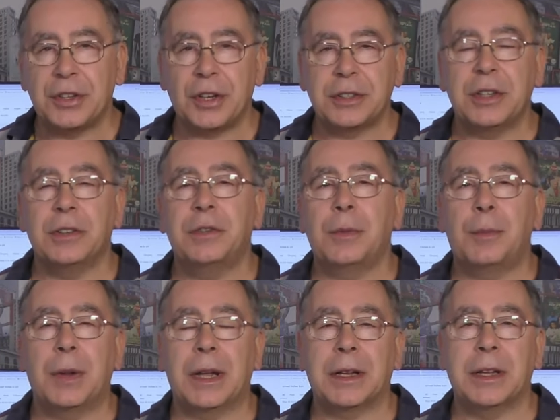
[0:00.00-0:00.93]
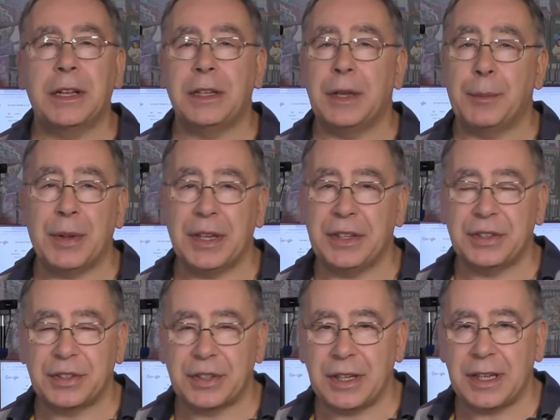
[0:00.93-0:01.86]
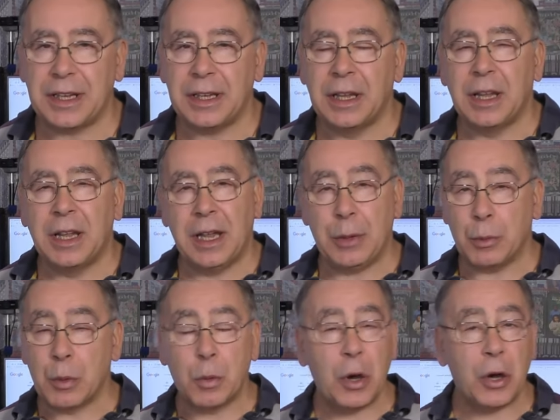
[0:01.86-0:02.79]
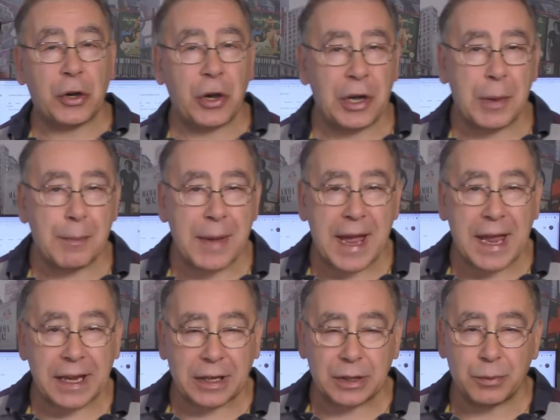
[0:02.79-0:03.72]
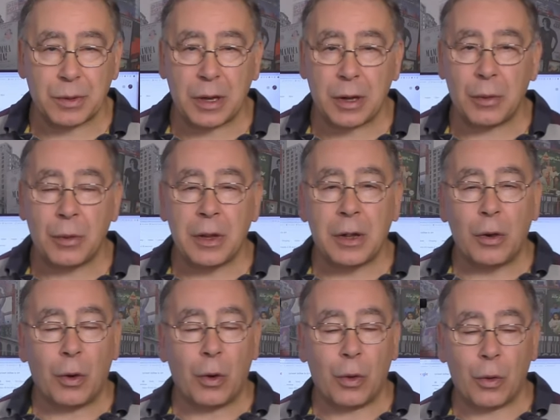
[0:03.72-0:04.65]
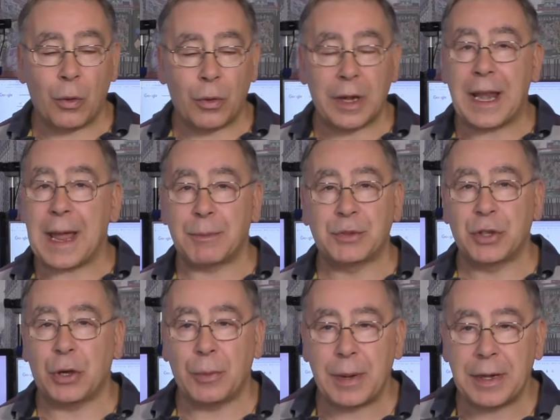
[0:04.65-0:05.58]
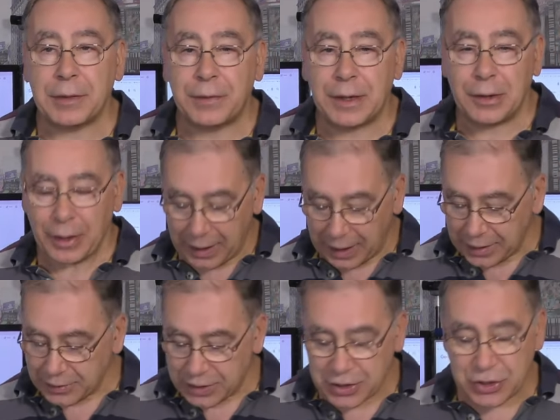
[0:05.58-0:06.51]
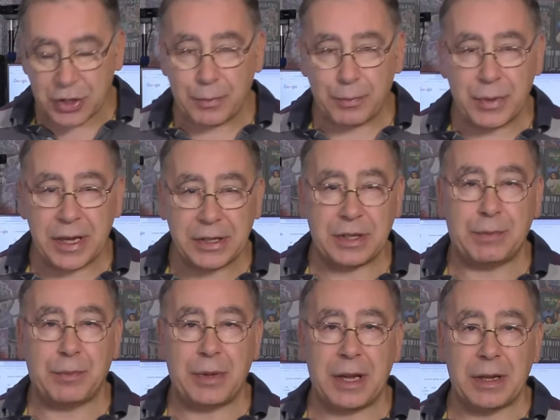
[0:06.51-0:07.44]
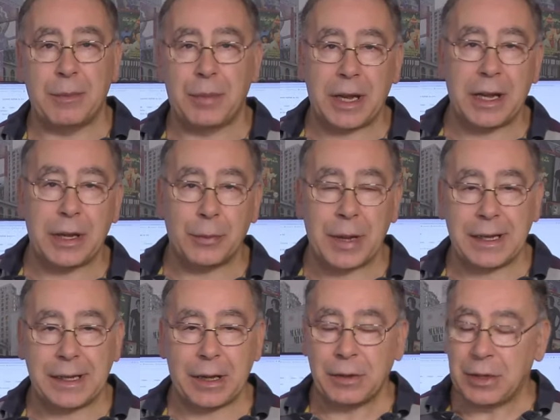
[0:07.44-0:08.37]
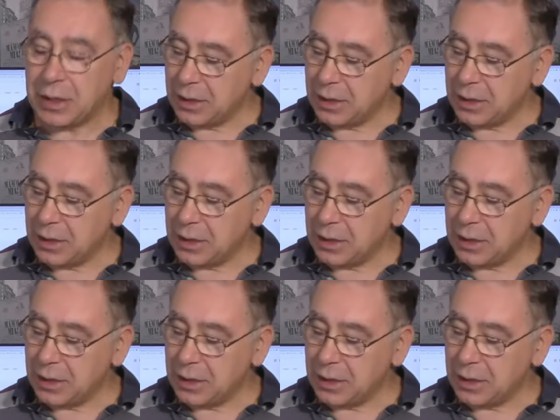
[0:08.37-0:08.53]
ideal for plugging in your PC. It will work on a Mac as well, or a laptop, anything like that. This should be just plug and play and away you